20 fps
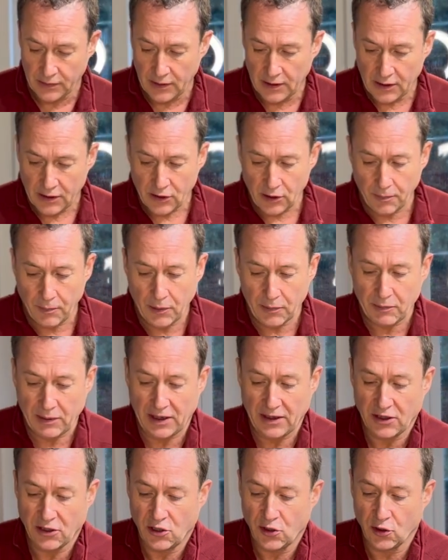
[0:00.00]
I'm going to put that
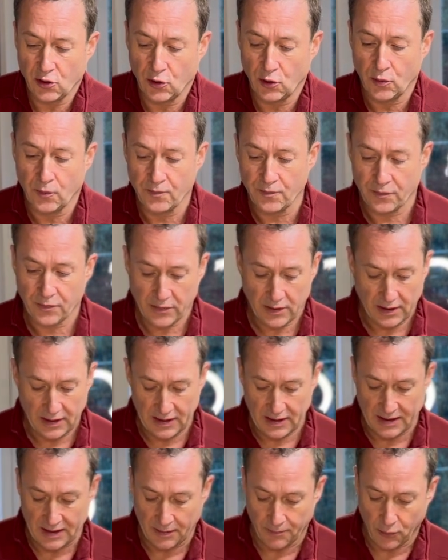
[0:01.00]
into a
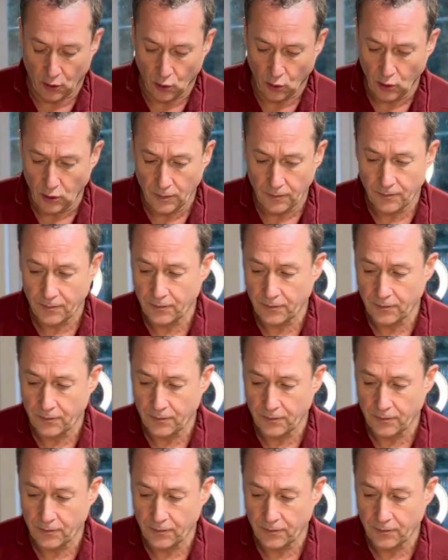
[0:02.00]
little bowl.